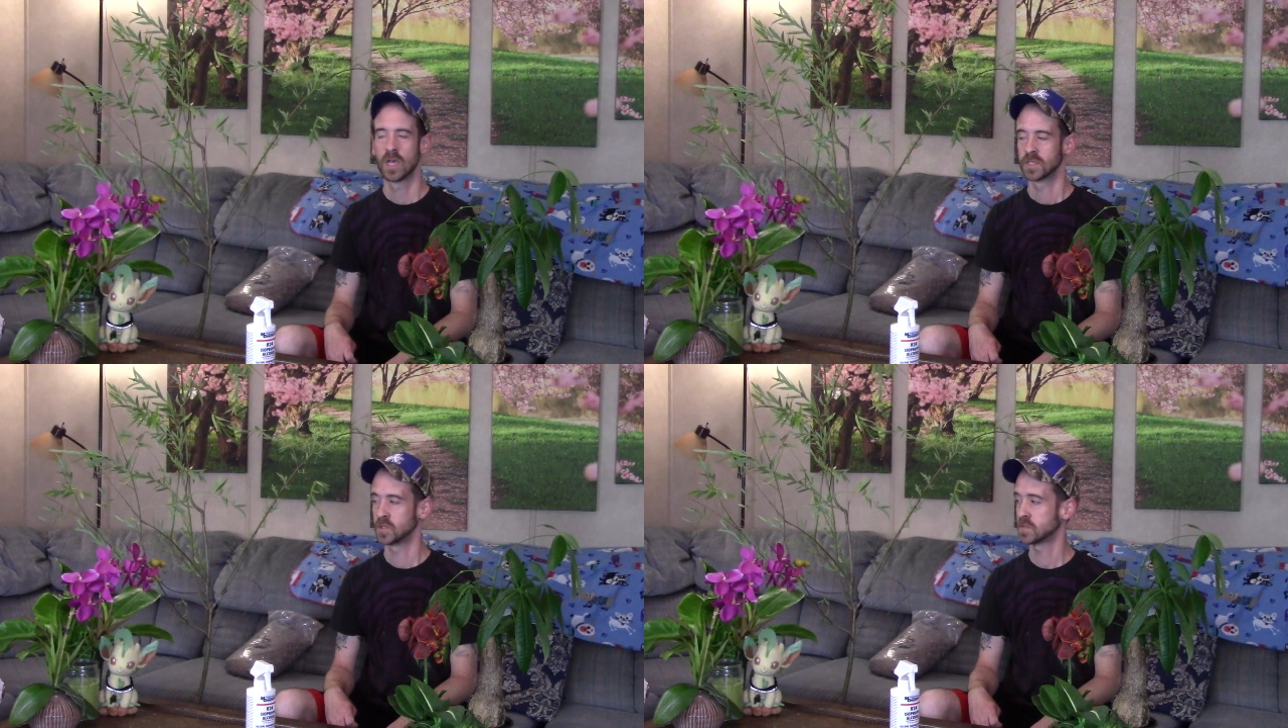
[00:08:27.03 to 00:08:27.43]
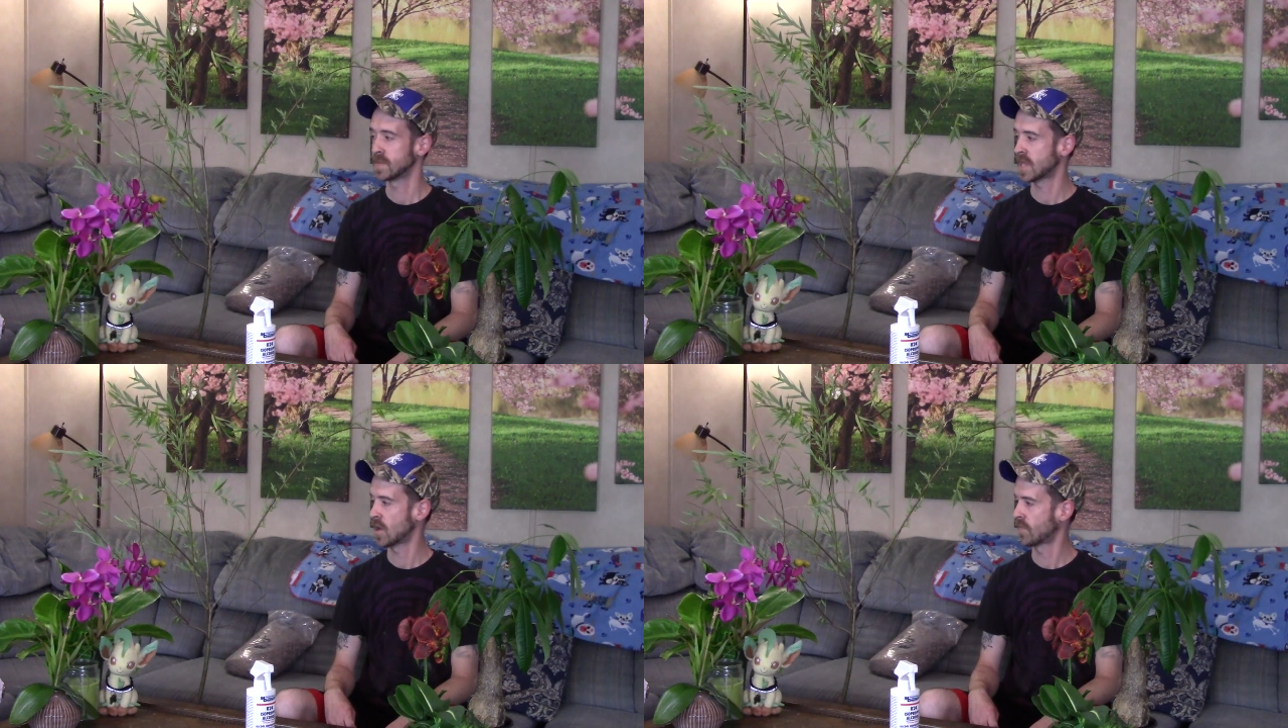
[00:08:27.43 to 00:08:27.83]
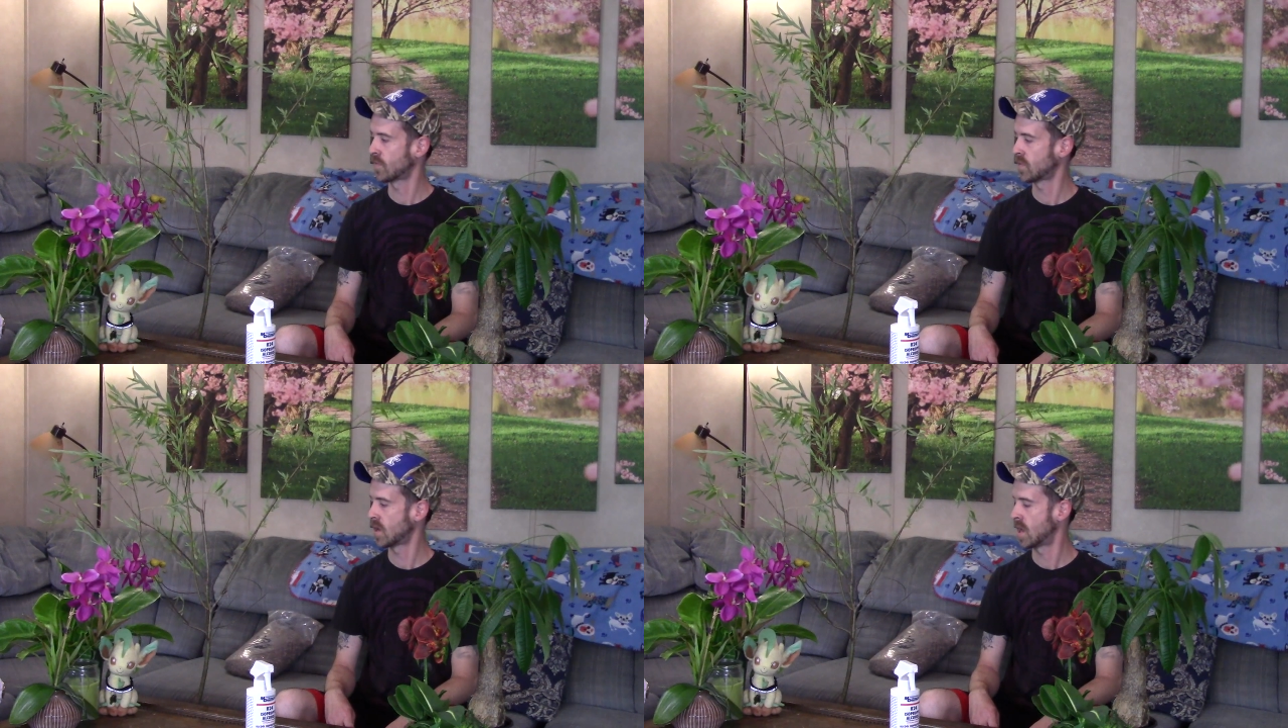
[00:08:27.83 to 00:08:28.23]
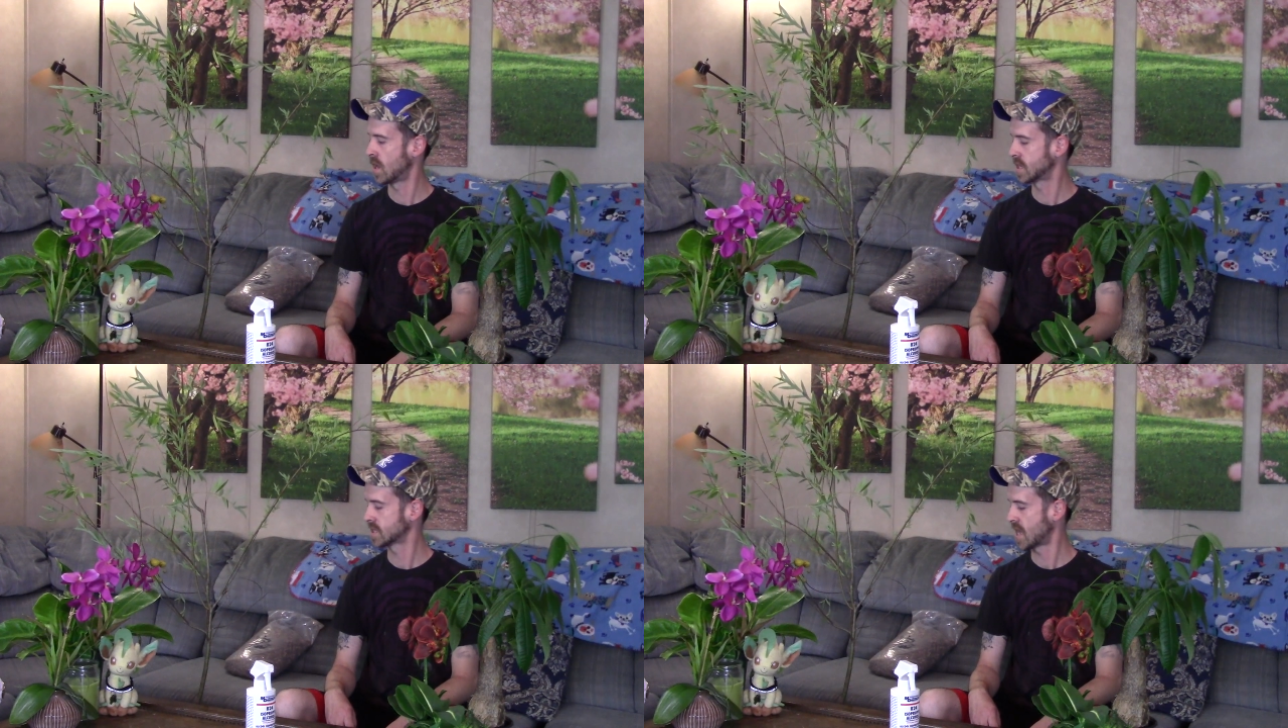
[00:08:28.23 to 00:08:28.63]
So just be careful,
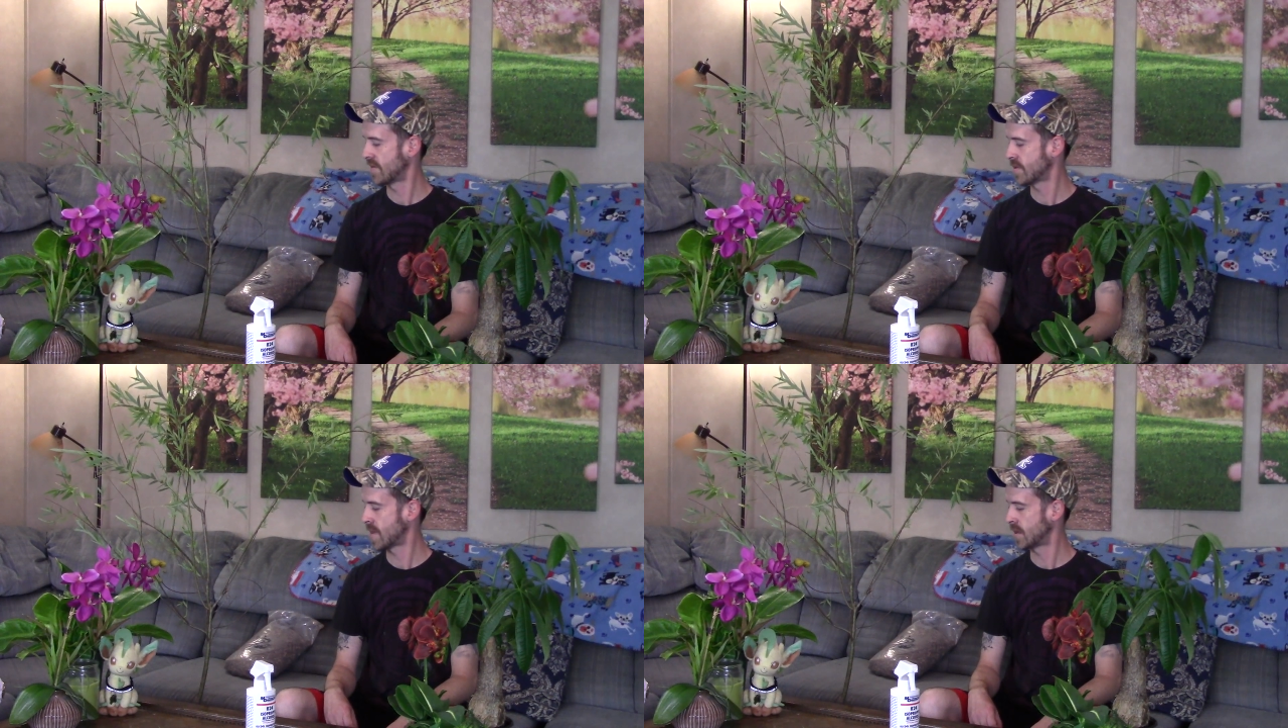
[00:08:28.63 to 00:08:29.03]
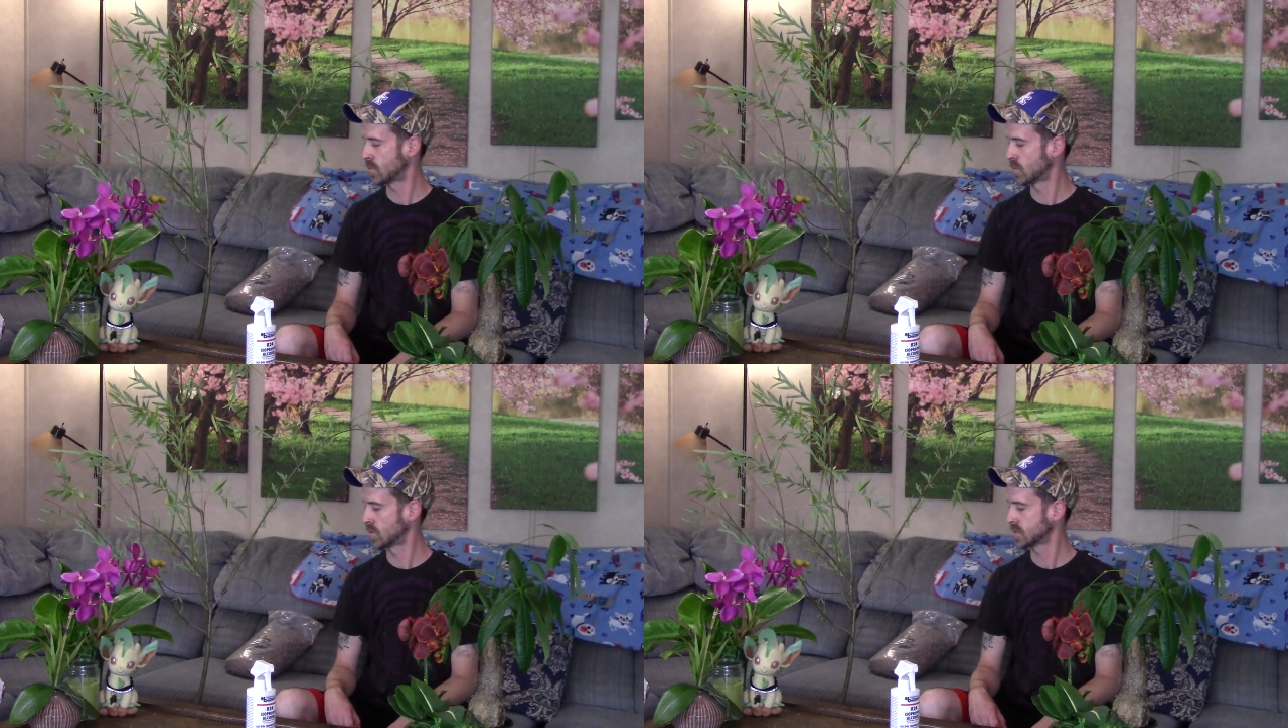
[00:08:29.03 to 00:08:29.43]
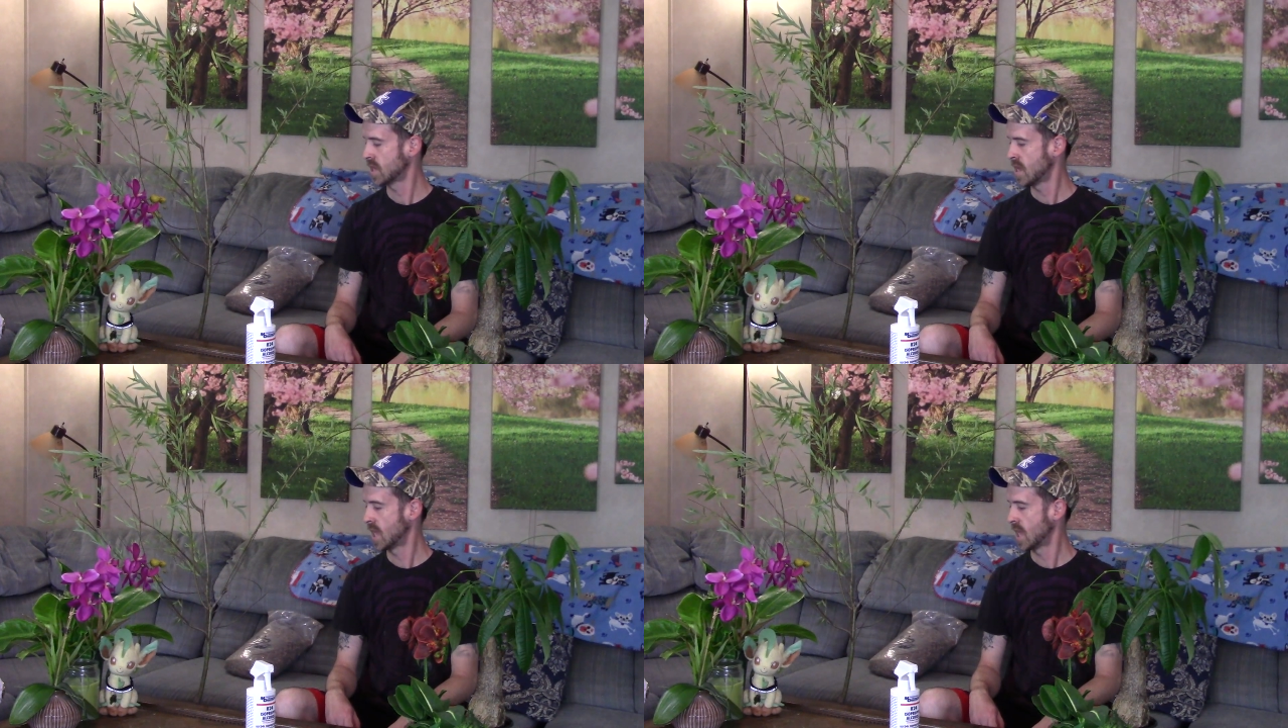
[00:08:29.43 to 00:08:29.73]
because I have him outdoors,